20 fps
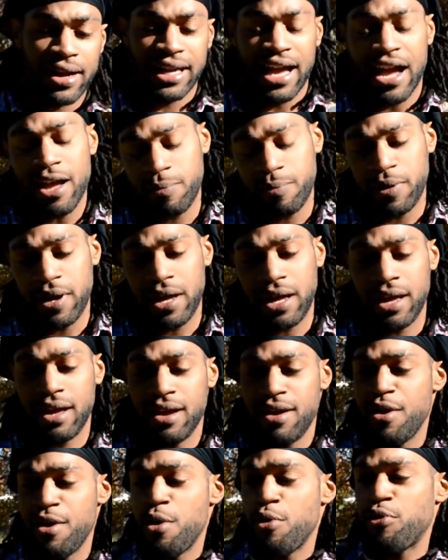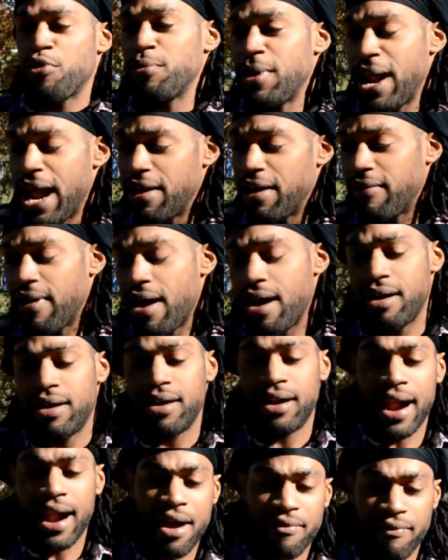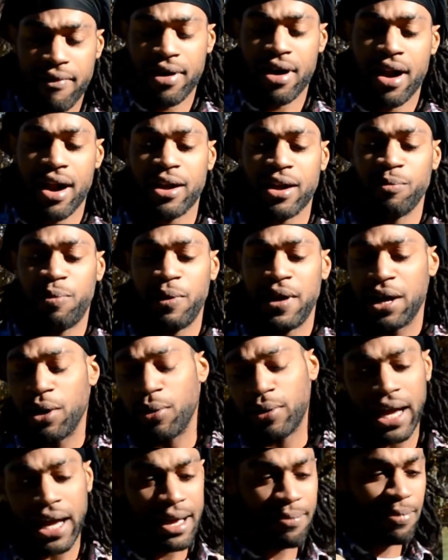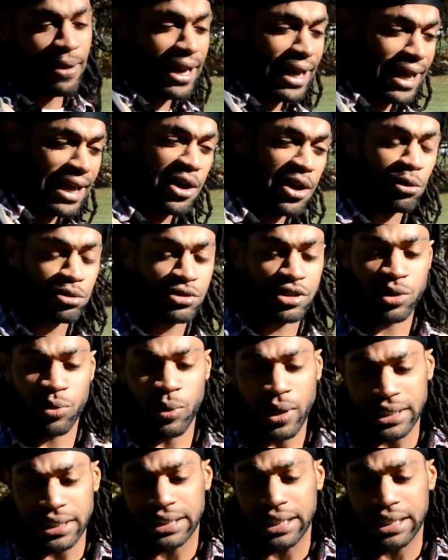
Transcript: can't ping from that router to that router i can ping okay but i can't go to the west